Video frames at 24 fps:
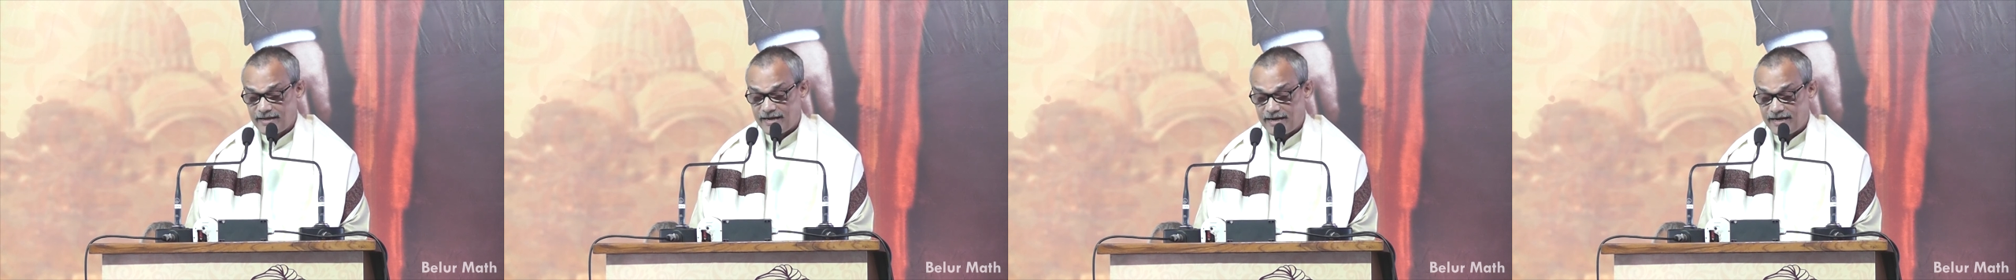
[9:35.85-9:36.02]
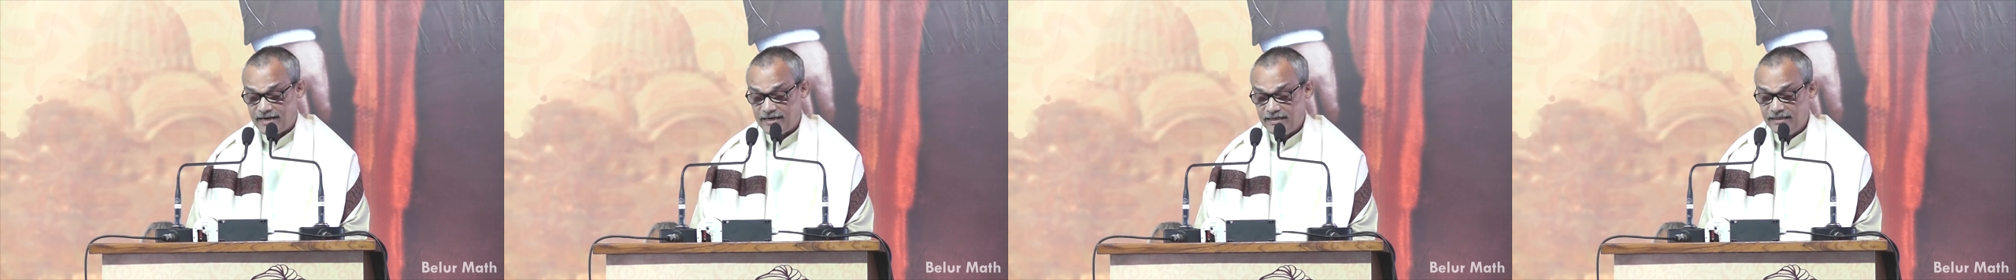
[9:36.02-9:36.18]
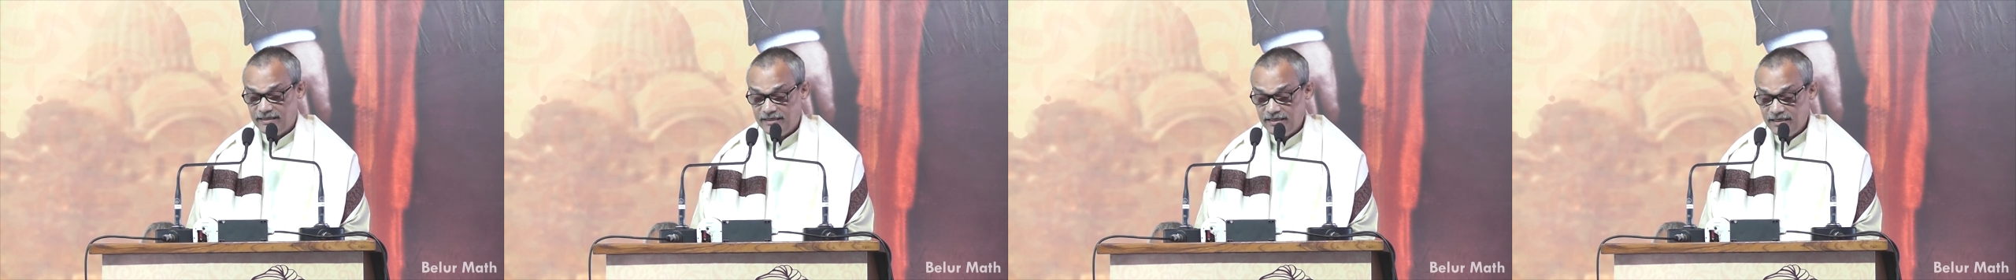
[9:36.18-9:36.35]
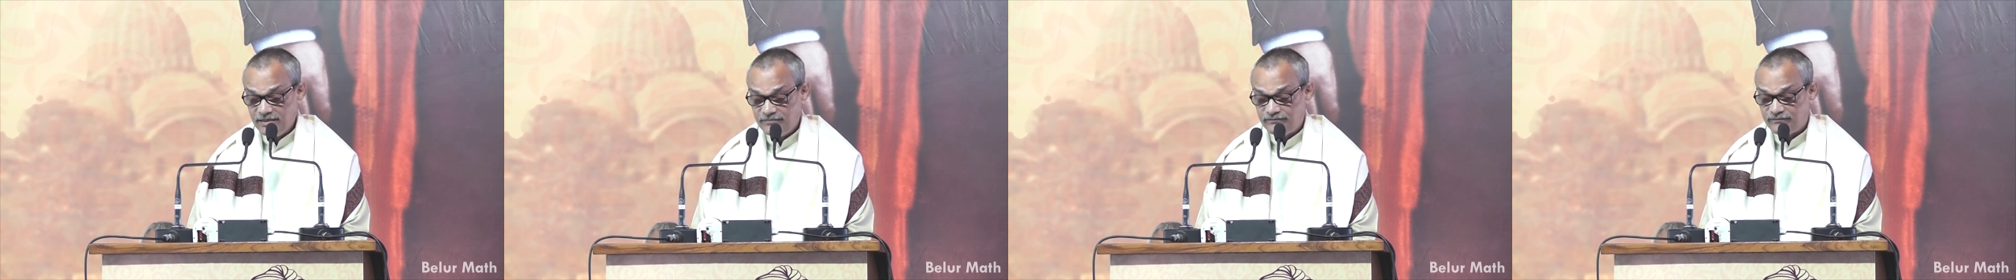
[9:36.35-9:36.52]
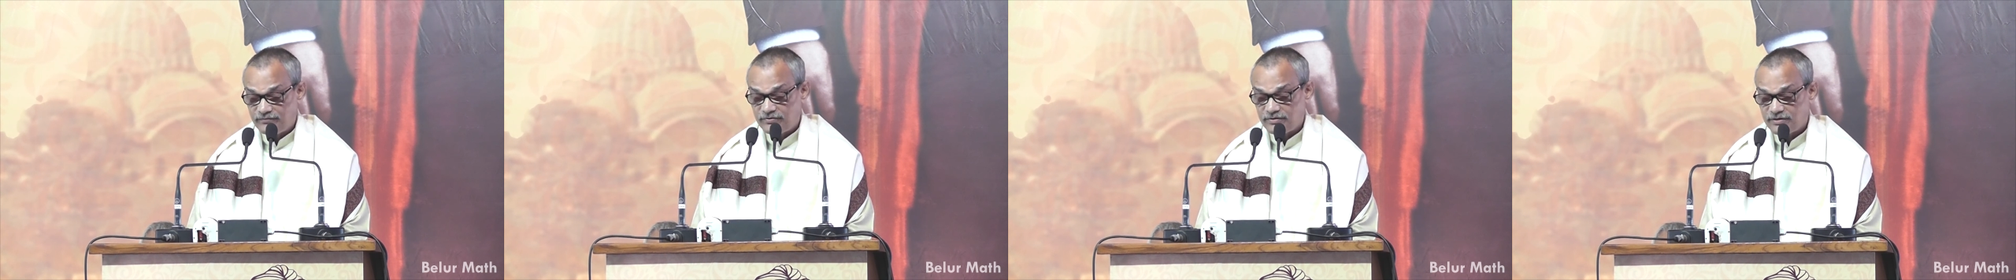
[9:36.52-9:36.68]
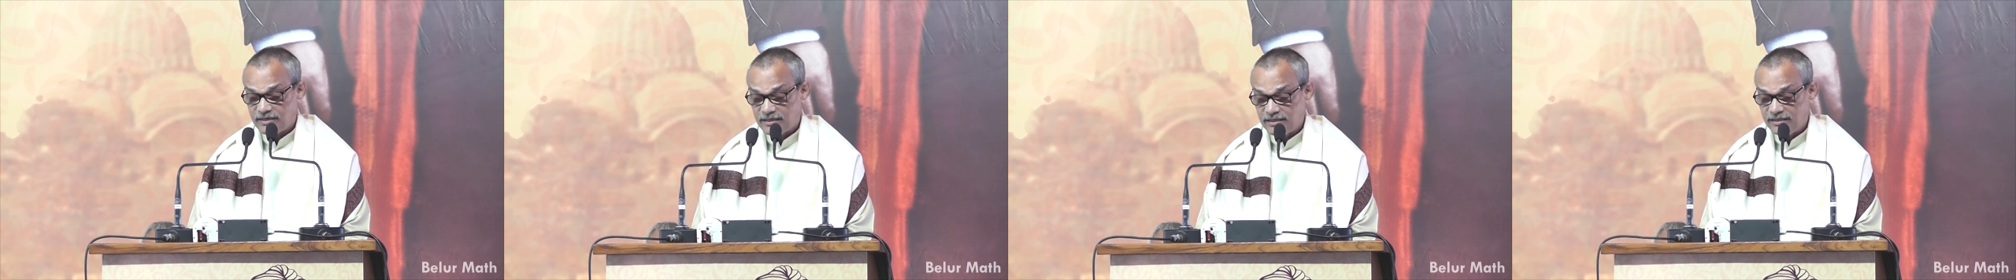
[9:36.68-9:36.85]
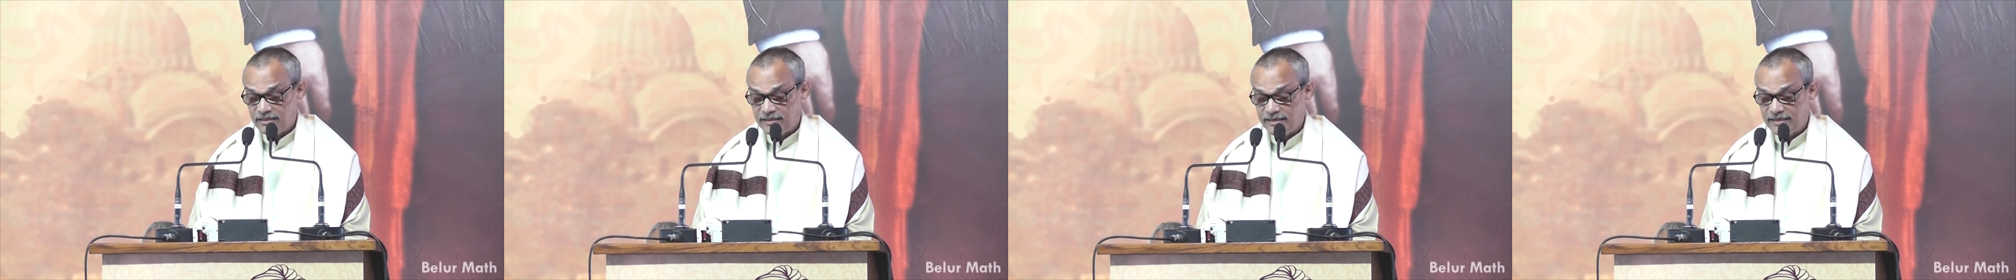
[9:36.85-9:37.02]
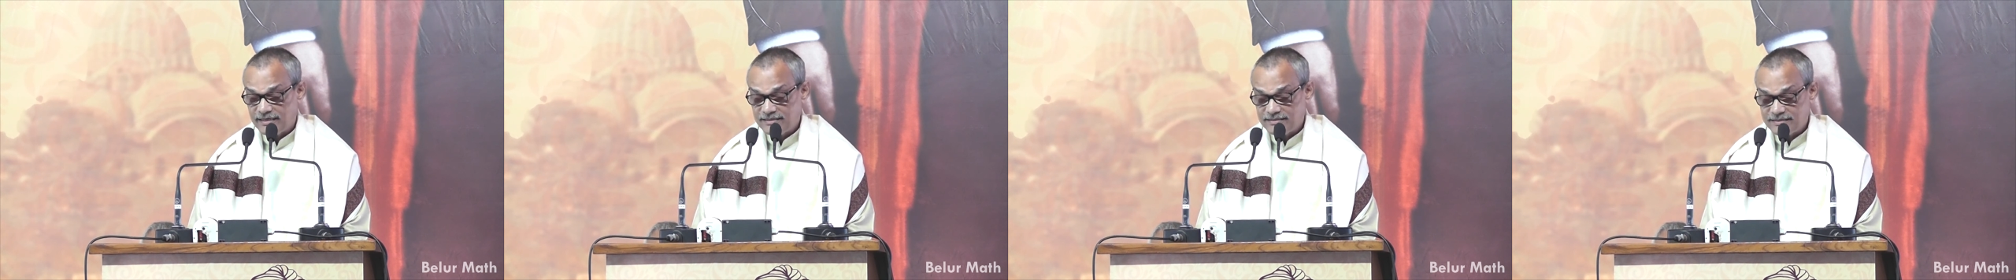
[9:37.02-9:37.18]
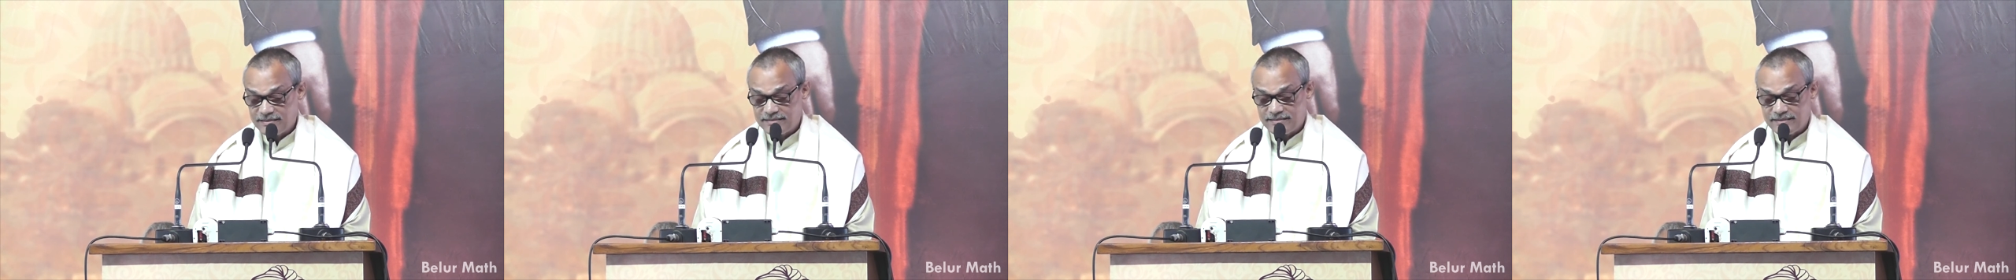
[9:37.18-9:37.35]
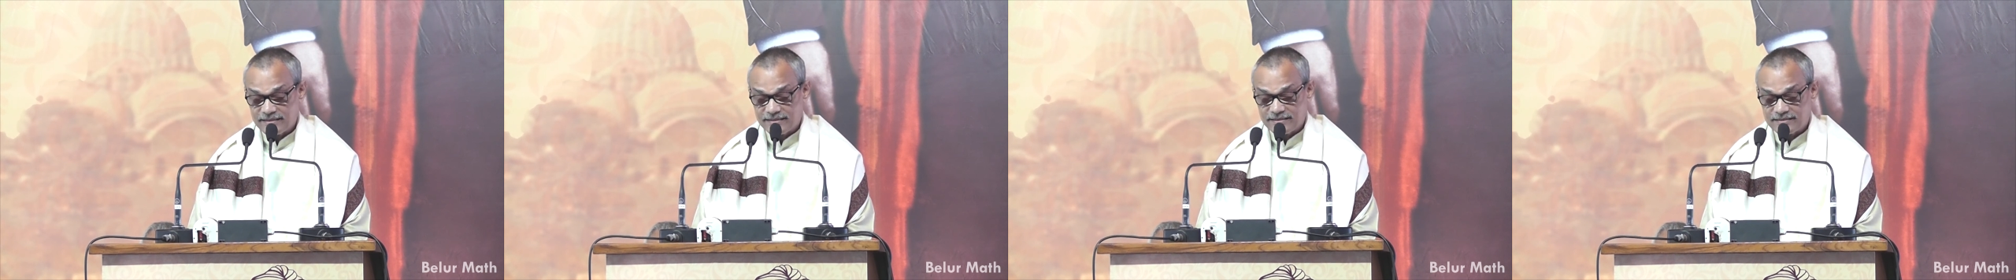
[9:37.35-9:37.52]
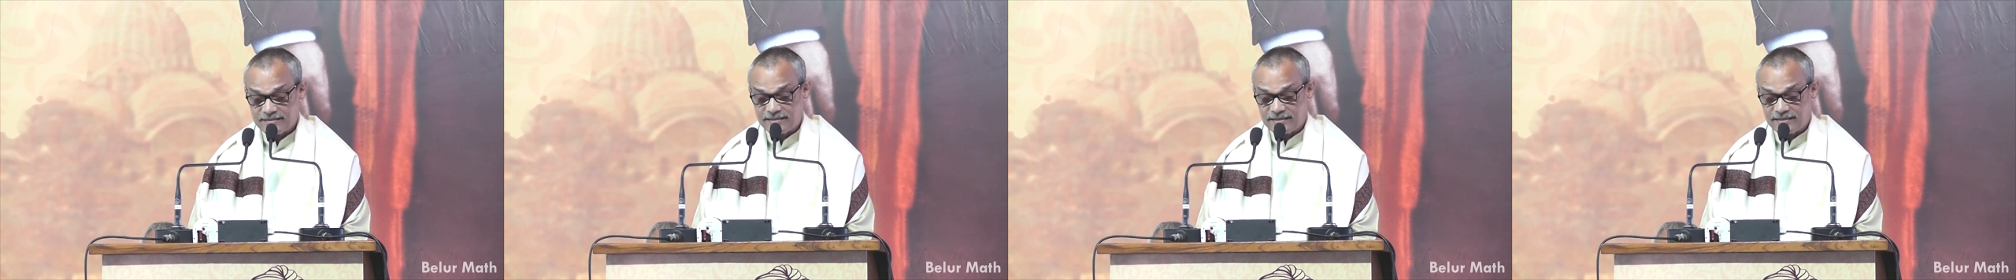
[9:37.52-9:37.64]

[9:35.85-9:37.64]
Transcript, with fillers: and need for running existing